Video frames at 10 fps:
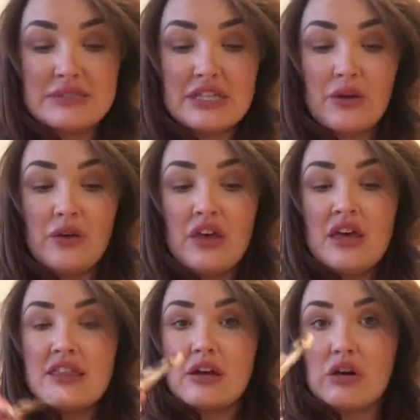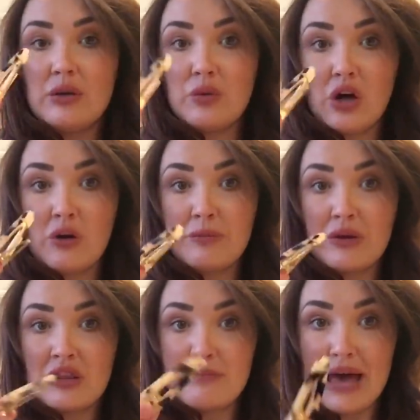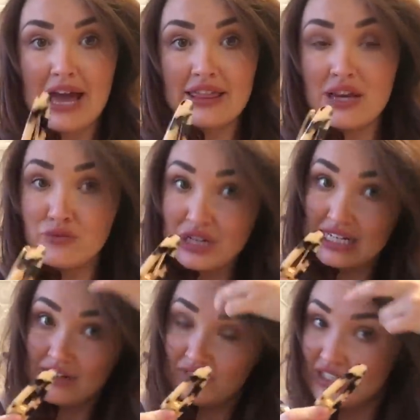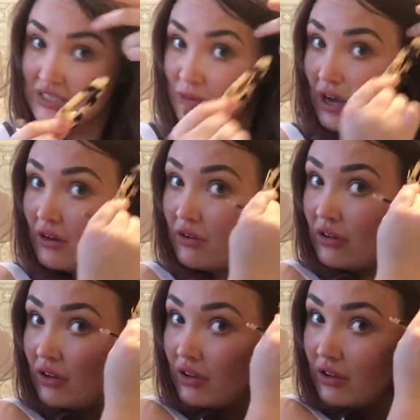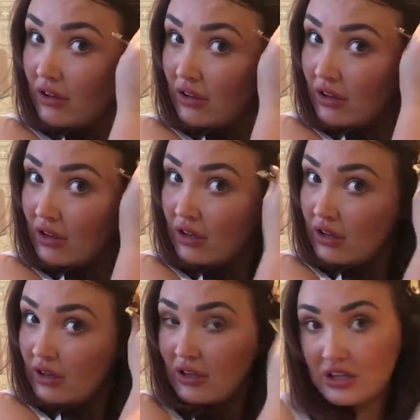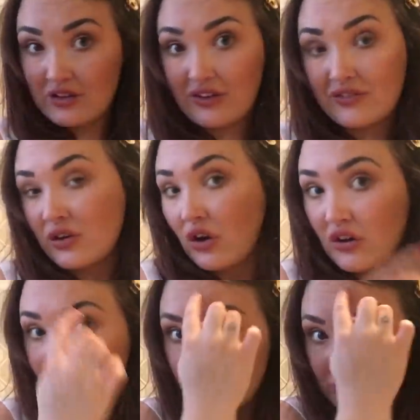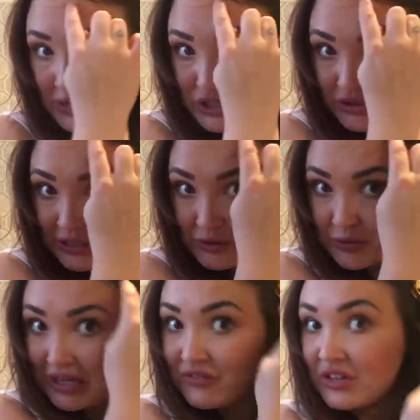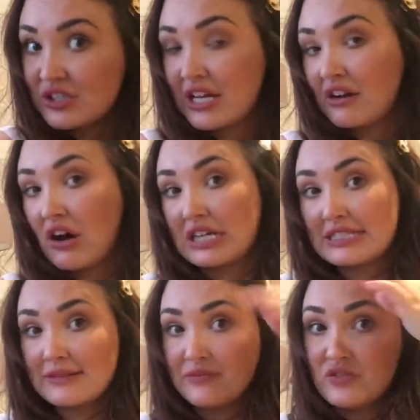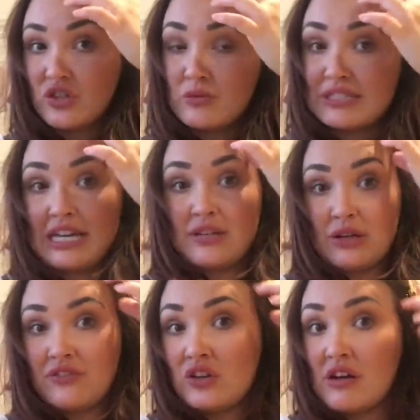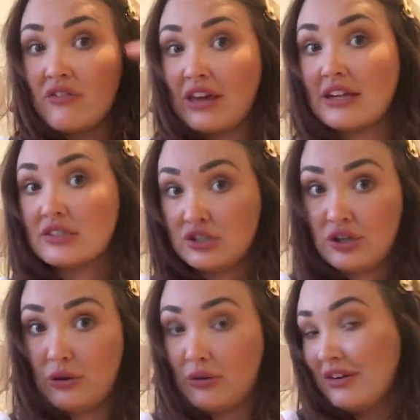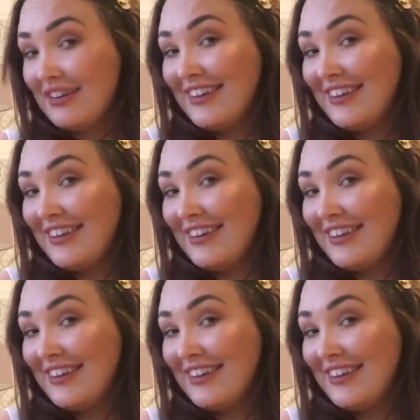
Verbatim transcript: So have got a little gold bit on the back. They're really lovely as well. You've even got, for good measure, a little sweaty fringe there, guys. Don't say I don't give you nothing, because I do.